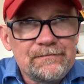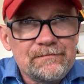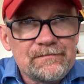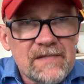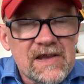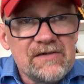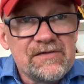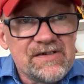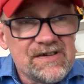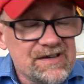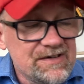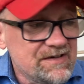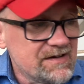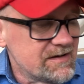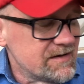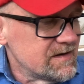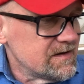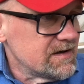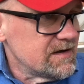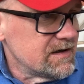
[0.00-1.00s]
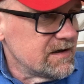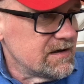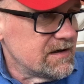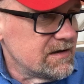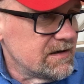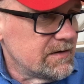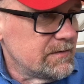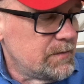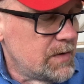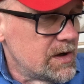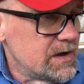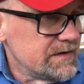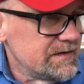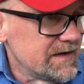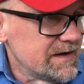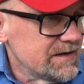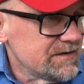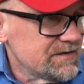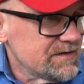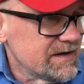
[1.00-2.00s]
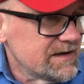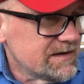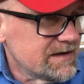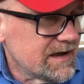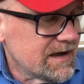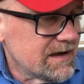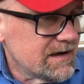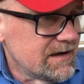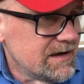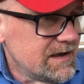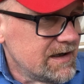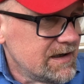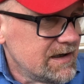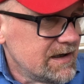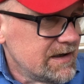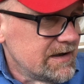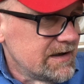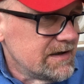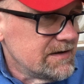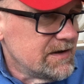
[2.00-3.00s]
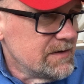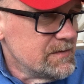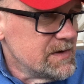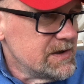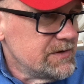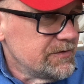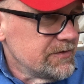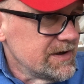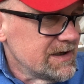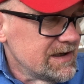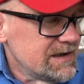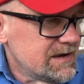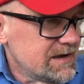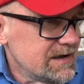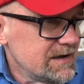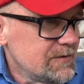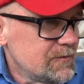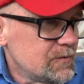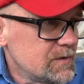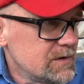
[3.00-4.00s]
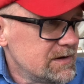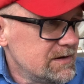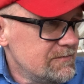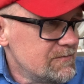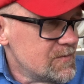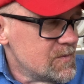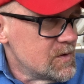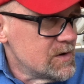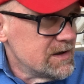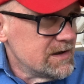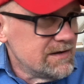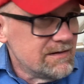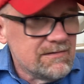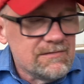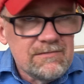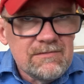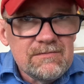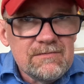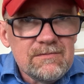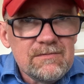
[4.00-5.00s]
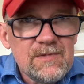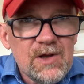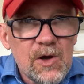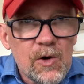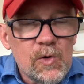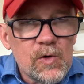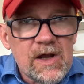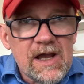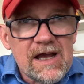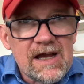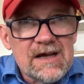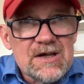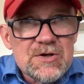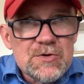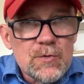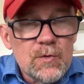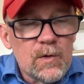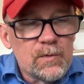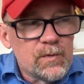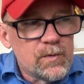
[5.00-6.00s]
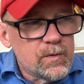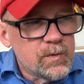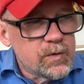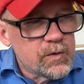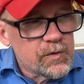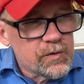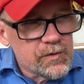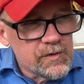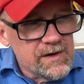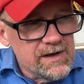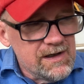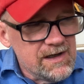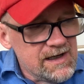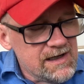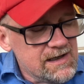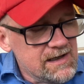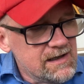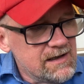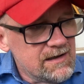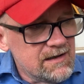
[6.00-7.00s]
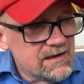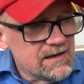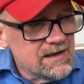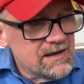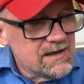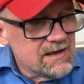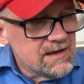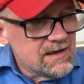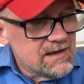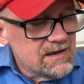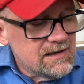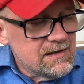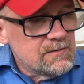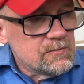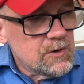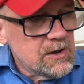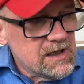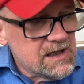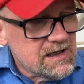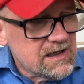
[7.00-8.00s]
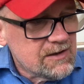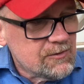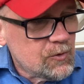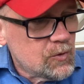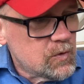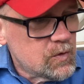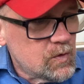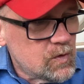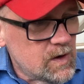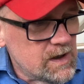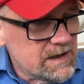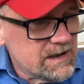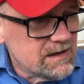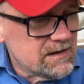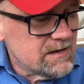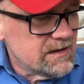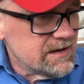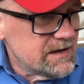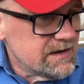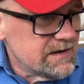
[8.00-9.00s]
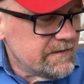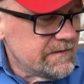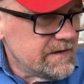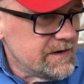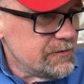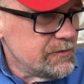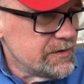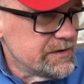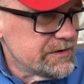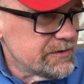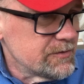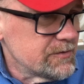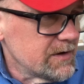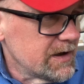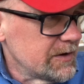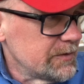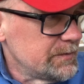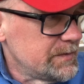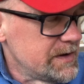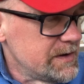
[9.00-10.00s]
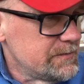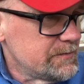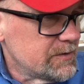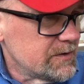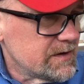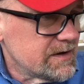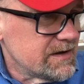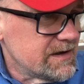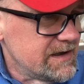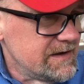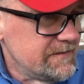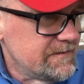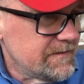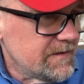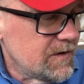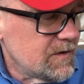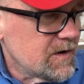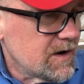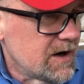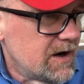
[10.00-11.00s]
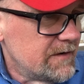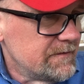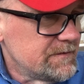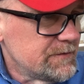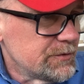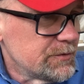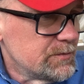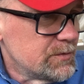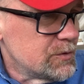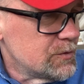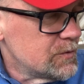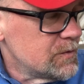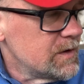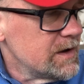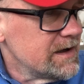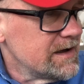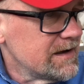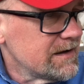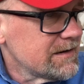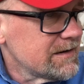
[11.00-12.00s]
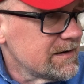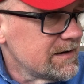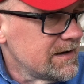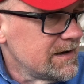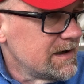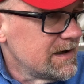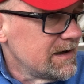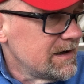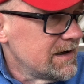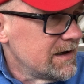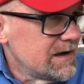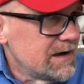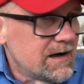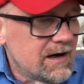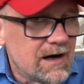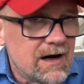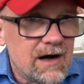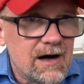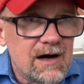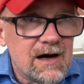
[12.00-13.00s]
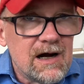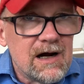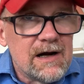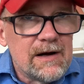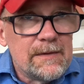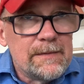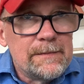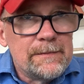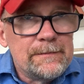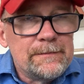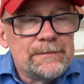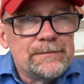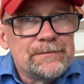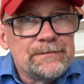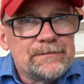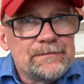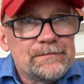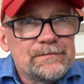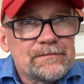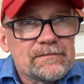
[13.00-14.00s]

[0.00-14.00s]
insistent upon things like that. Dmitri, I think, would go casual pretty quickly if he was around people that he felt comfortable with. When